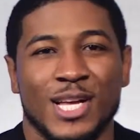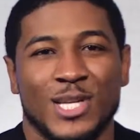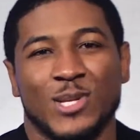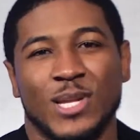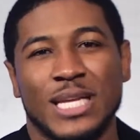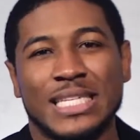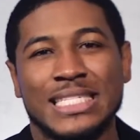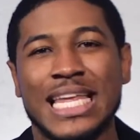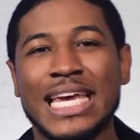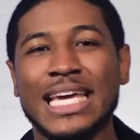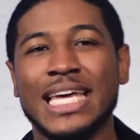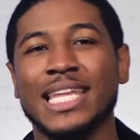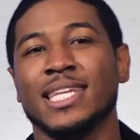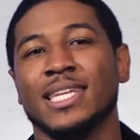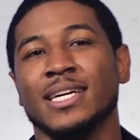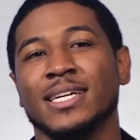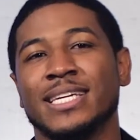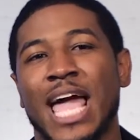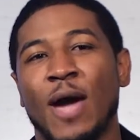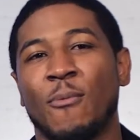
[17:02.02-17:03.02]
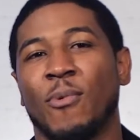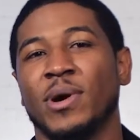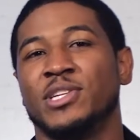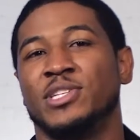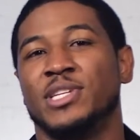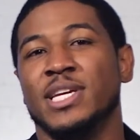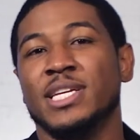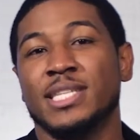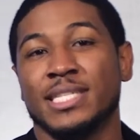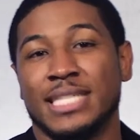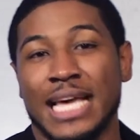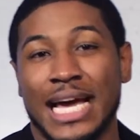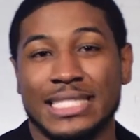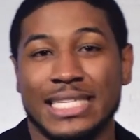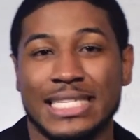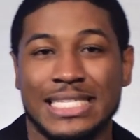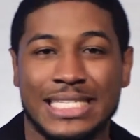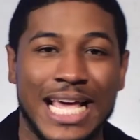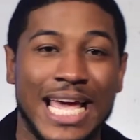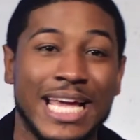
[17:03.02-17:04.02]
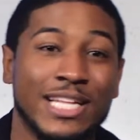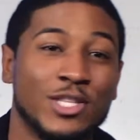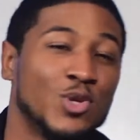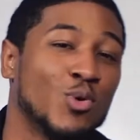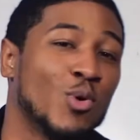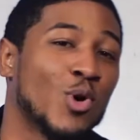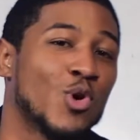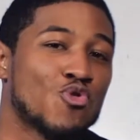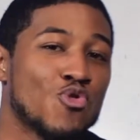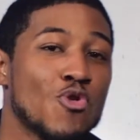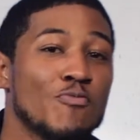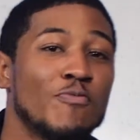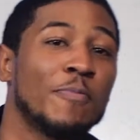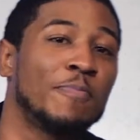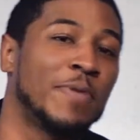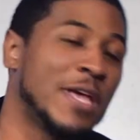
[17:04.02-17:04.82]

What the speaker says: So let's take a look at what Jesus had to say to a group of